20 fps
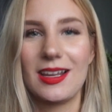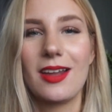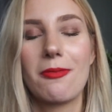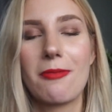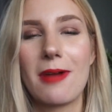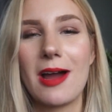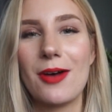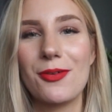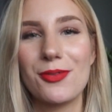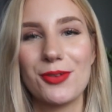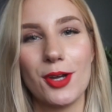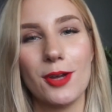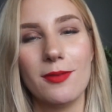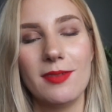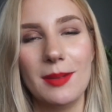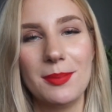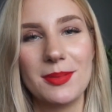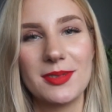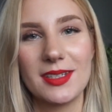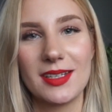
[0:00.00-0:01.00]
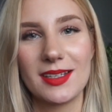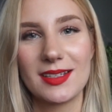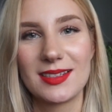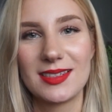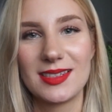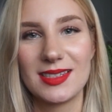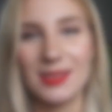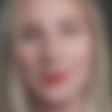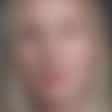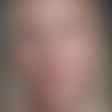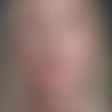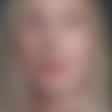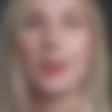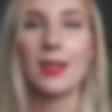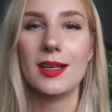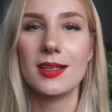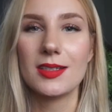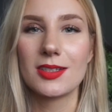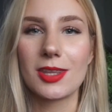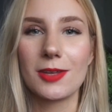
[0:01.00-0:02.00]
round of lipsticks.
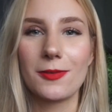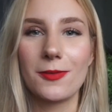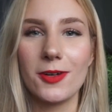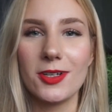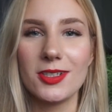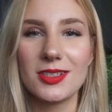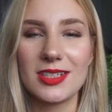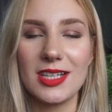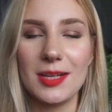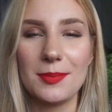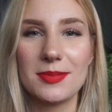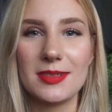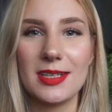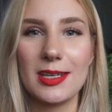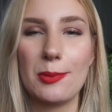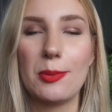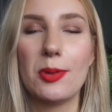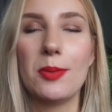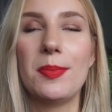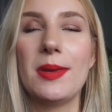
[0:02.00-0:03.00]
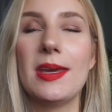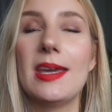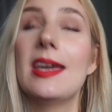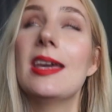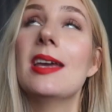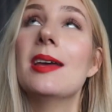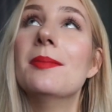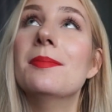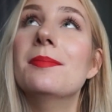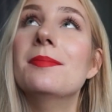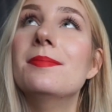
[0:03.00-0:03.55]
So the first lipstick will be